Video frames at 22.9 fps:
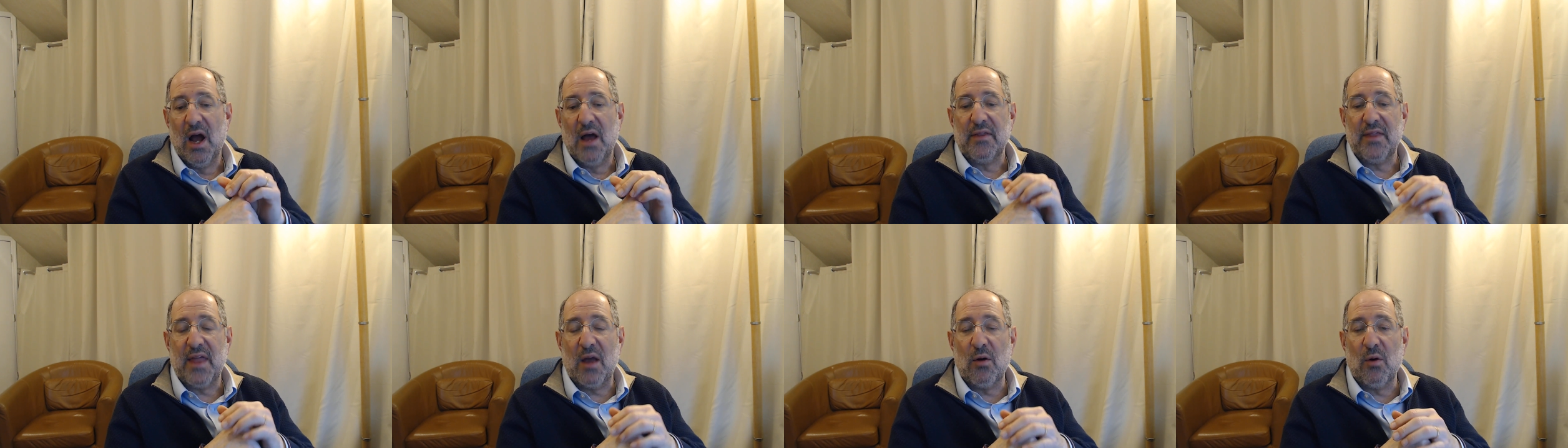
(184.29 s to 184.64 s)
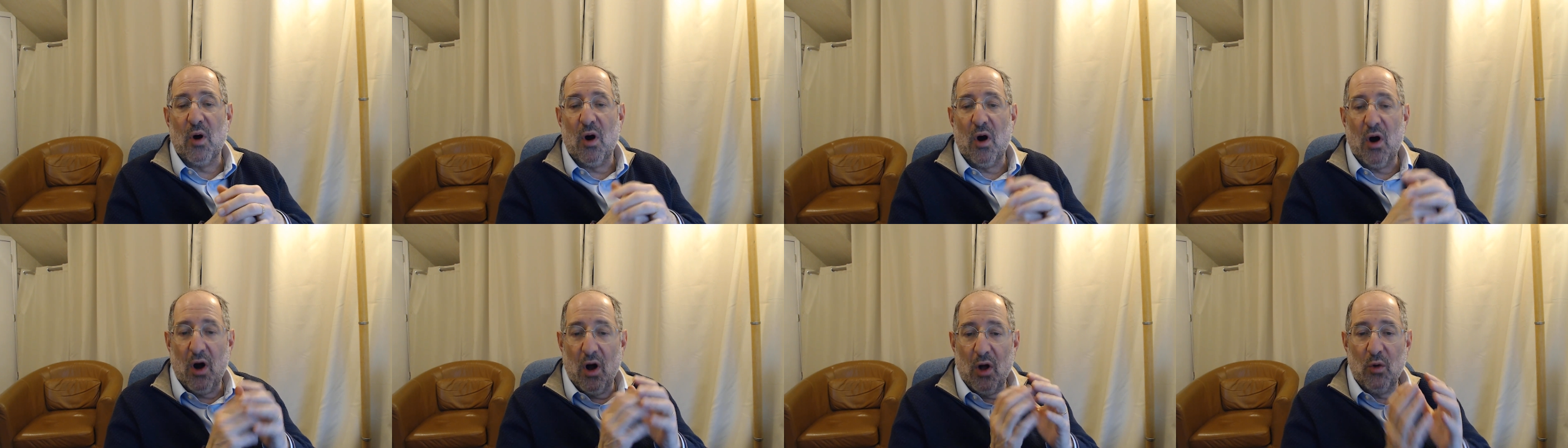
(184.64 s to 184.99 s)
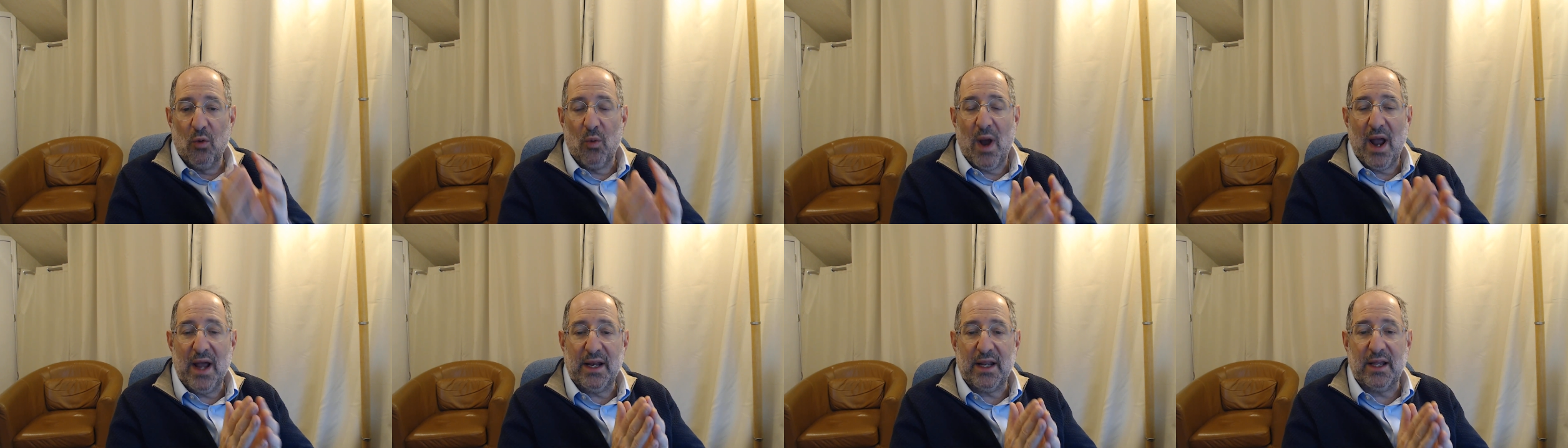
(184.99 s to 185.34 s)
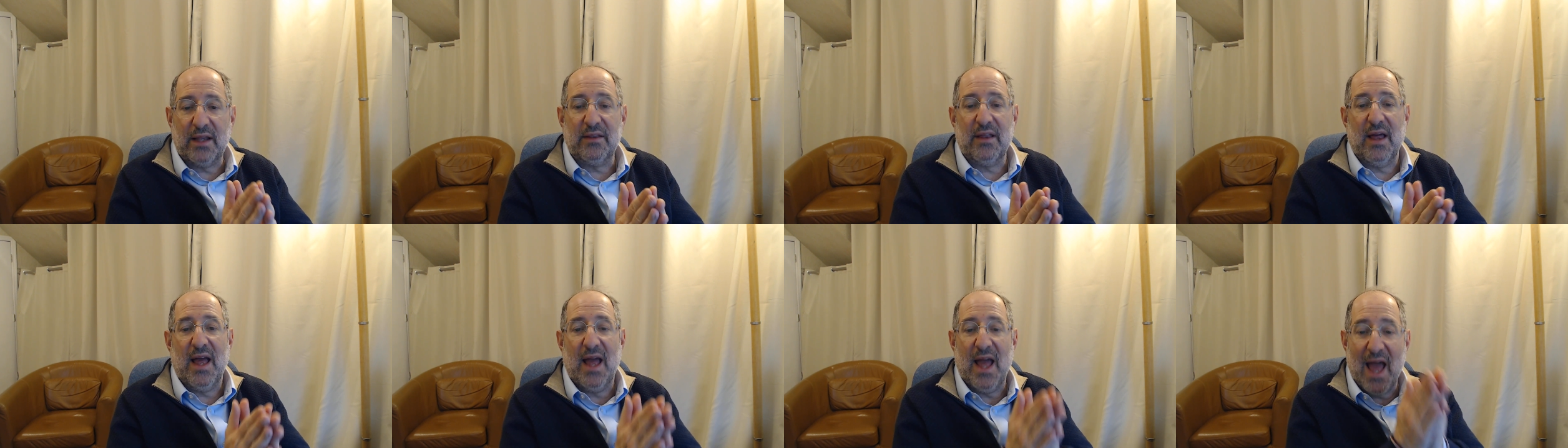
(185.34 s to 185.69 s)
They were all waiting
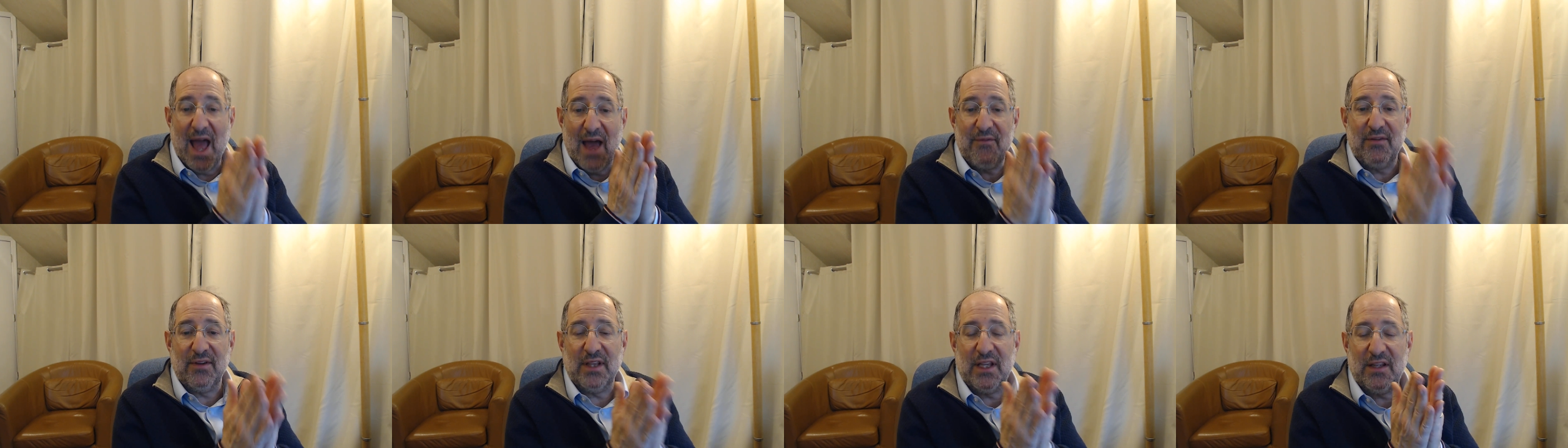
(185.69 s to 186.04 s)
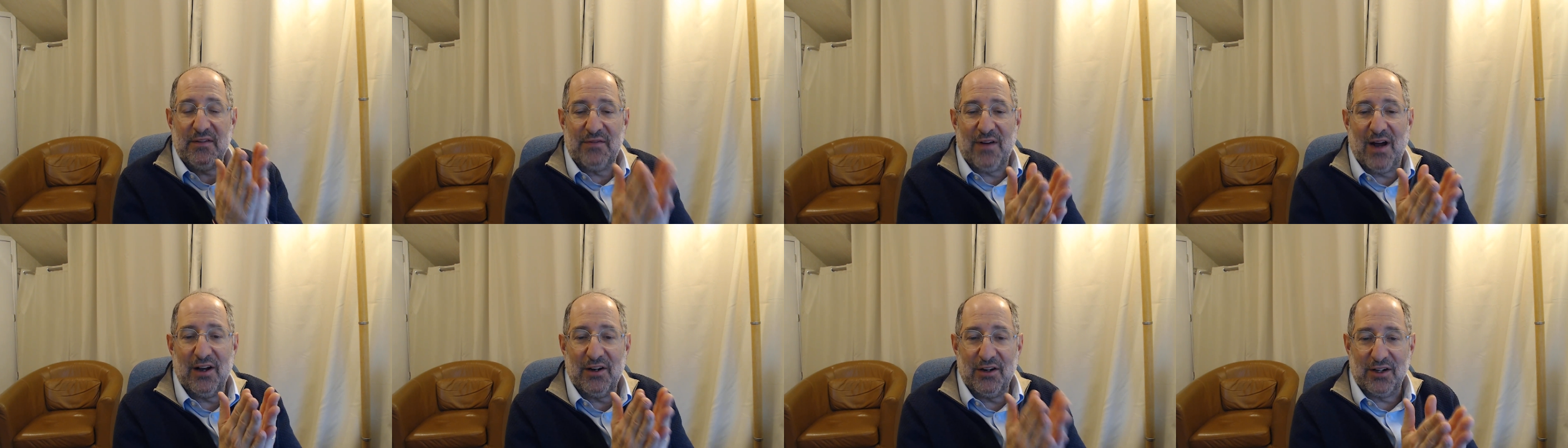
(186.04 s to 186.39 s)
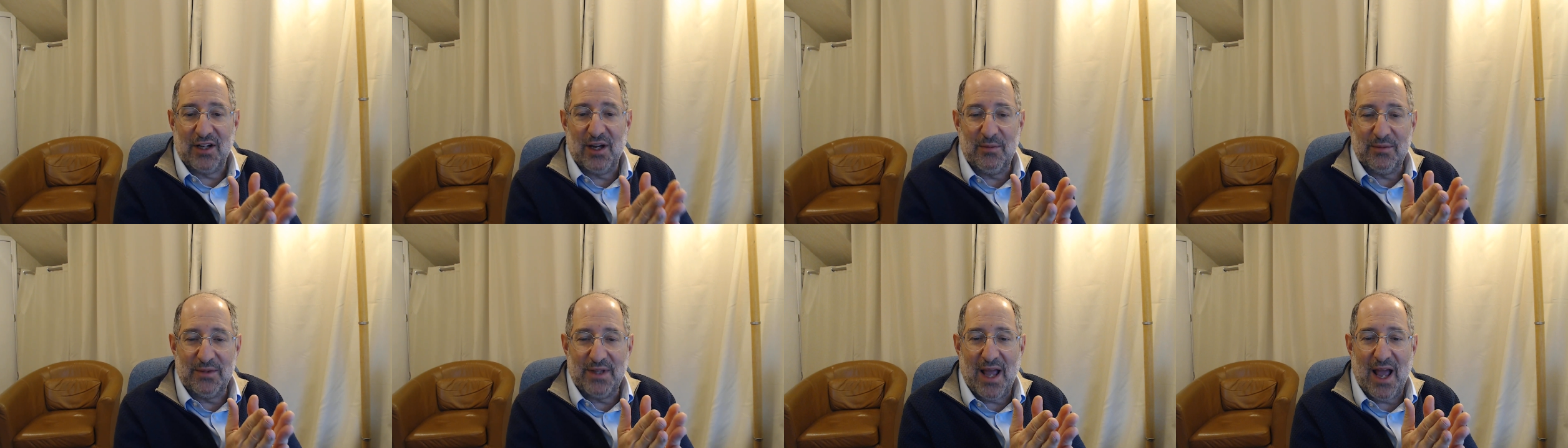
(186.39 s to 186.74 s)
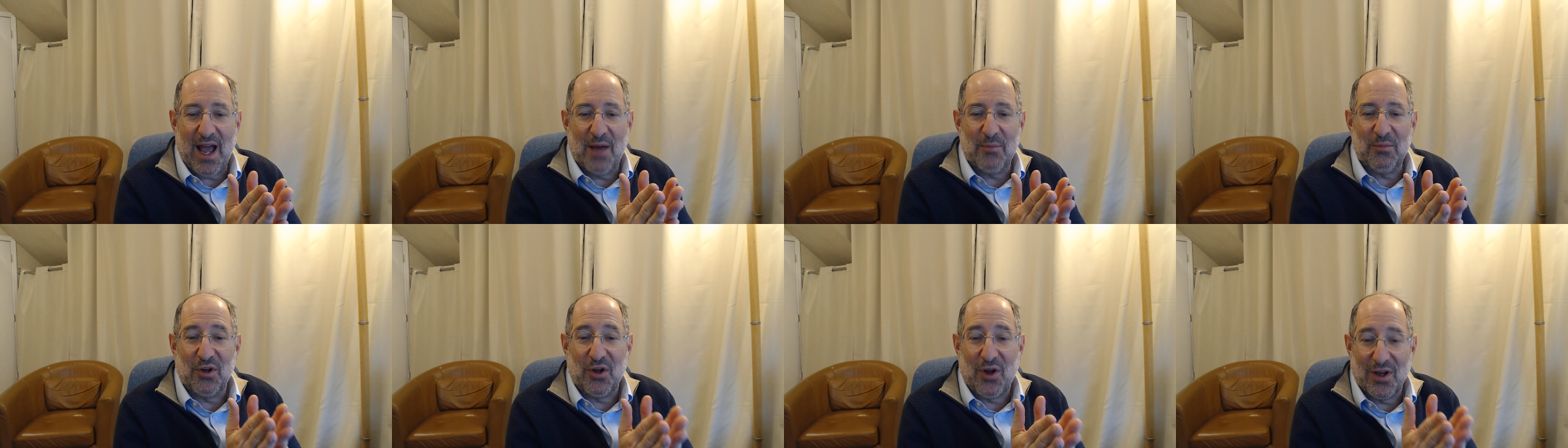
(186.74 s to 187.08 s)
the heavenly fire to come
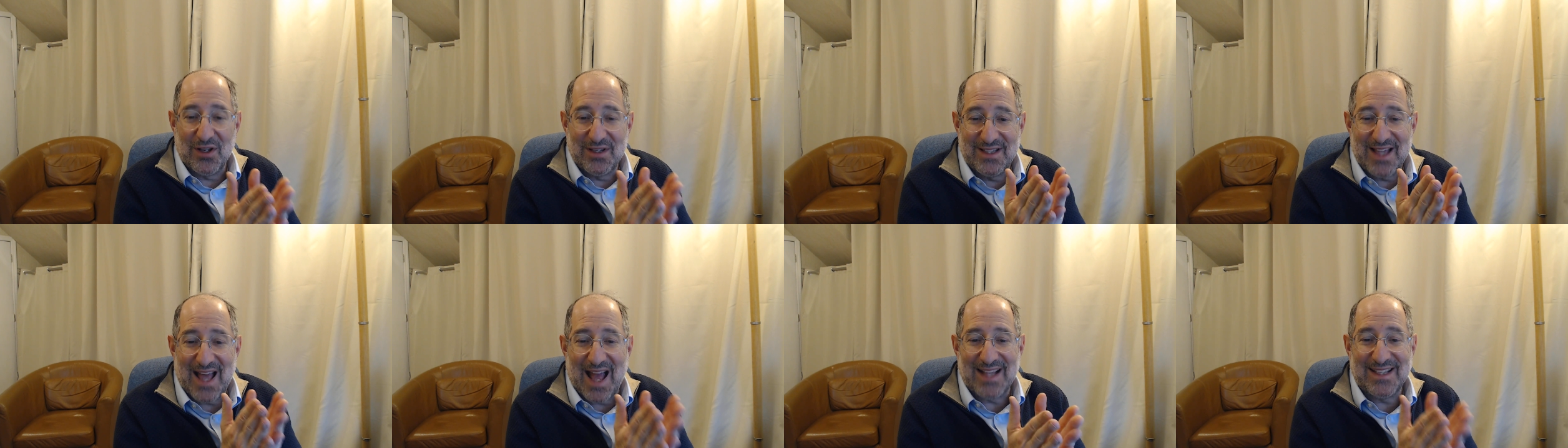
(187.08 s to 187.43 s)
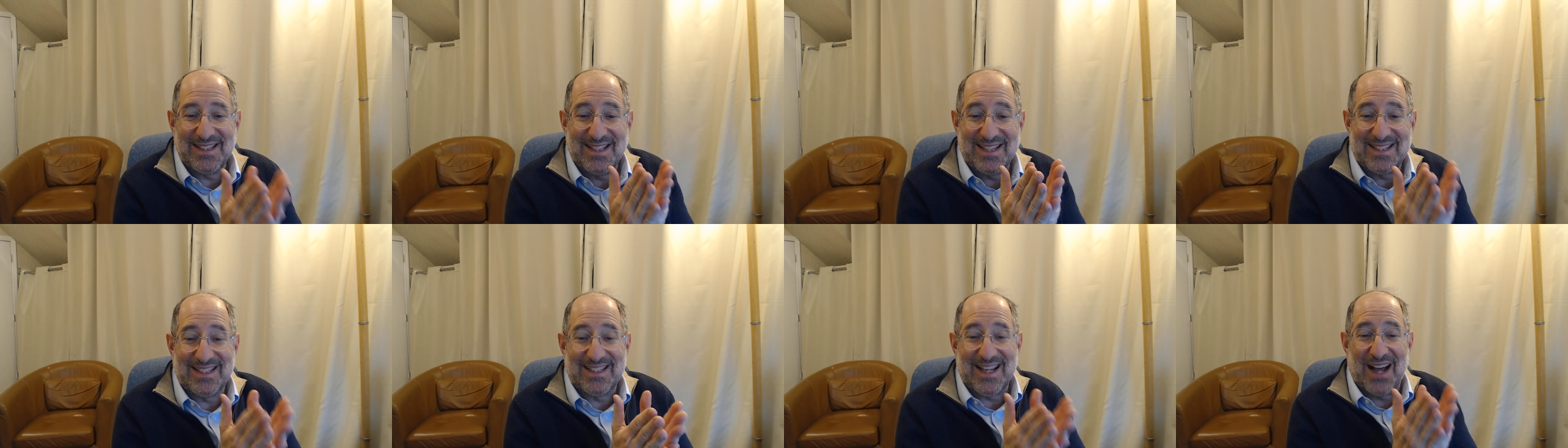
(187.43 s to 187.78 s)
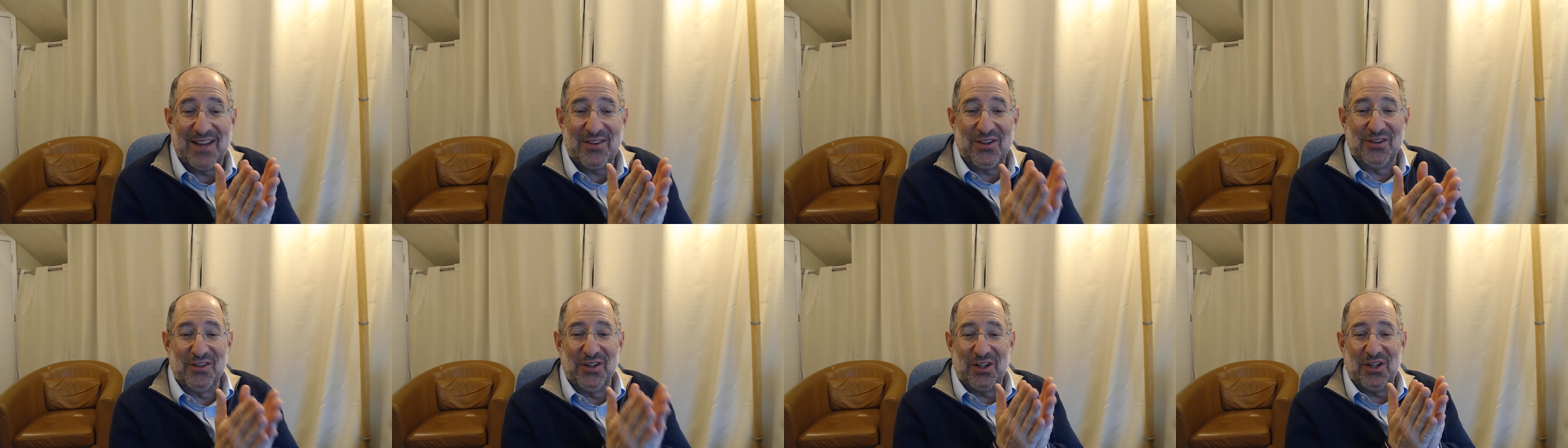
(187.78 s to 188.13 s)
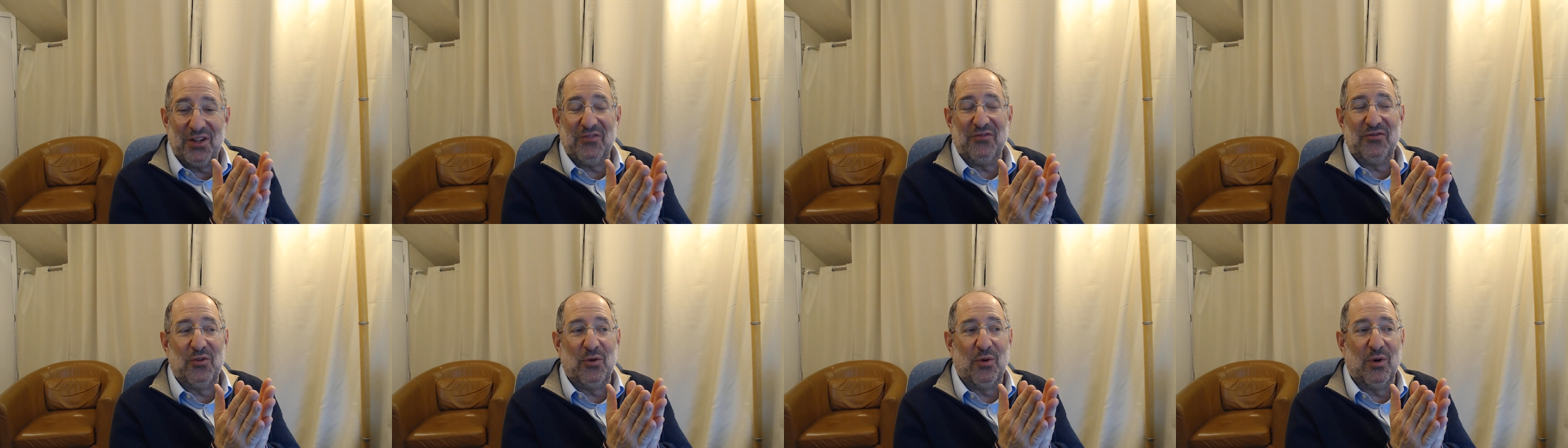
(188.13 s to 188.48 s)
down because that's the sign they're
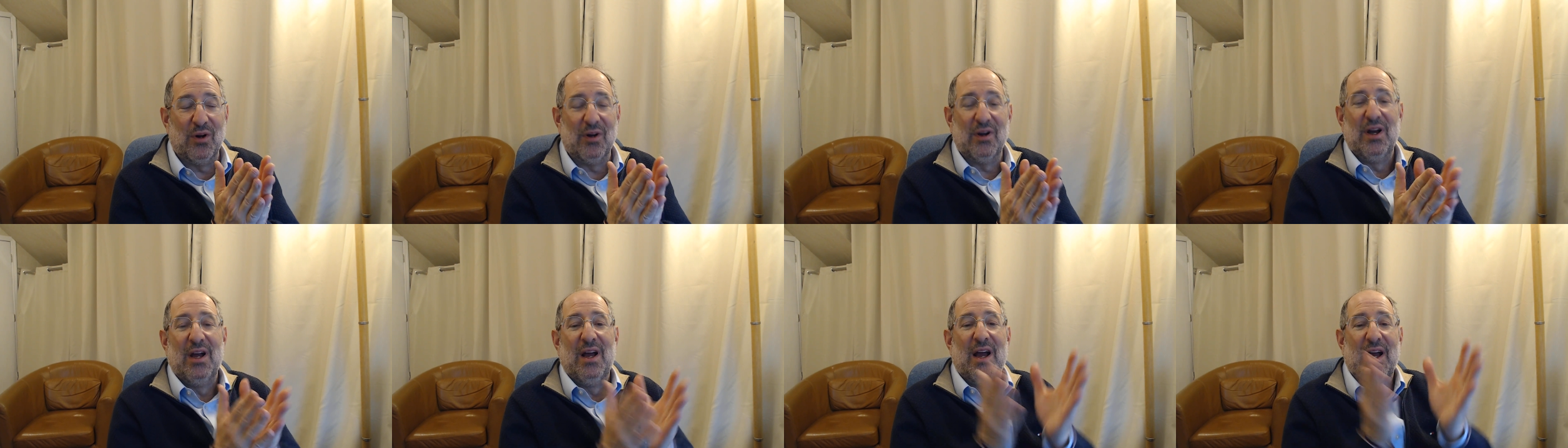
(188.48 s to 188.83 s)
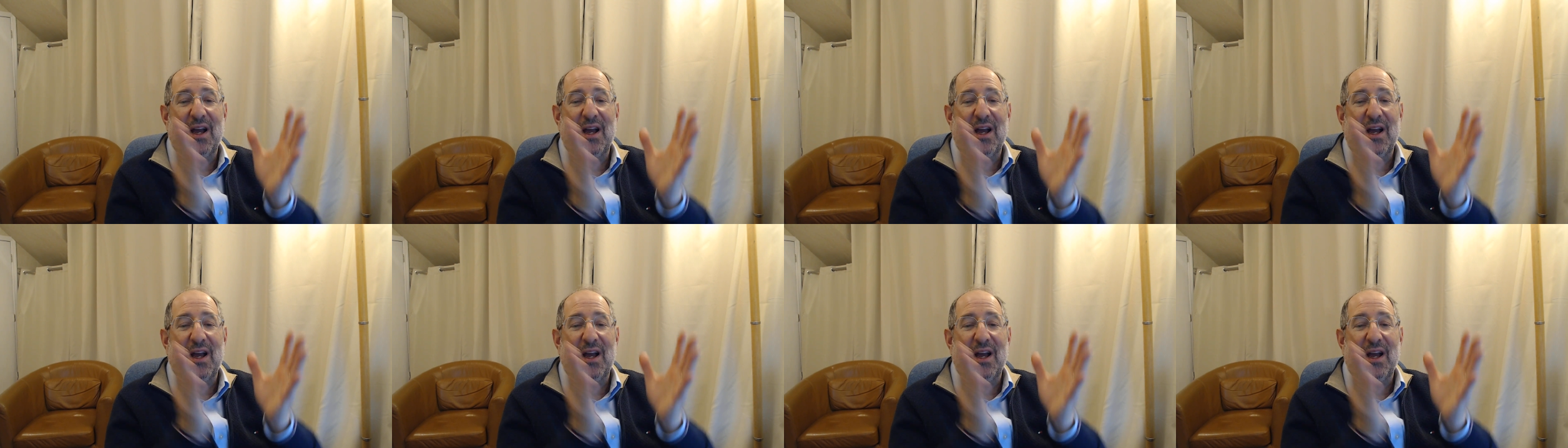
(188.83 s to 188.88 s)
looking for.